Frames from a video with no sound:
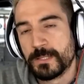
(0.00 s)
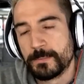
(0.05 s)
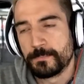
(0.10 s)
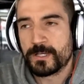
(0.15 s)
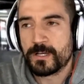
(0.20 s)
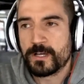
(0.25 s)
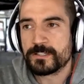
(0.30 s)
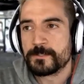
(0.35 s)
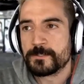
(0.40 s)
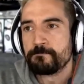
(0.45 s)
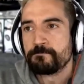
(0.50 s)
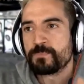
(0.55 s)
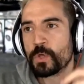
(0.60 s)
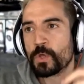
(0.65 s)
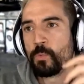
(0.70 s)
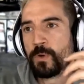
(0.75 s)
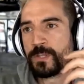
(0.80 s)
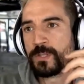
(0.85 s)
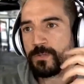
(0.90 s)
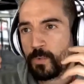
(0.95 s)
because
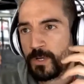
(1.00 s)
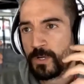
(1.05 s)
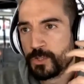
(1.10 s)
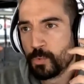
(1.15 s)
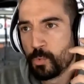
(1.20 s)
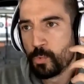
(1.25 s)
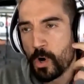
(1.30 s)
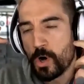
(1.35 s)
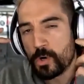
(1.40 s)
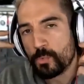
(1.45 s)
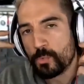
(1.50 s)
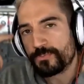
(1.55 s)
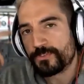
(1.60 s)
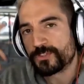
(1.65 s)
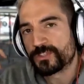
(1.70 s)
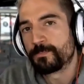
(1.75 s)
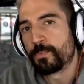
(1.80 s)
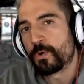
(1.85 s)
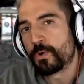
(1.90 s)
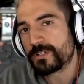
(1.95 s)
when you walk with the
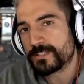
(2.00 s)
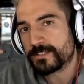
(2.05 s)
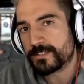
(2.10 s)
sports